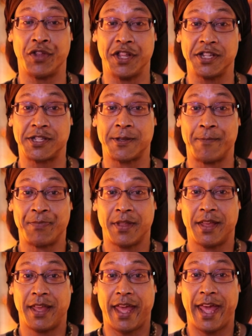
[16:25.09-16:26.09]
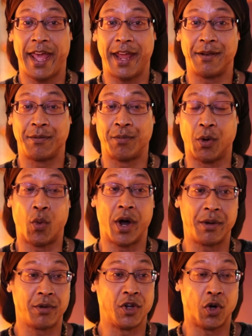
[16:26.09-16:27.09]
over this. But
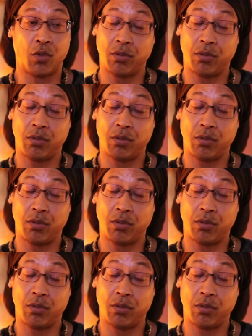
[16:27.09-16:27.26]
one,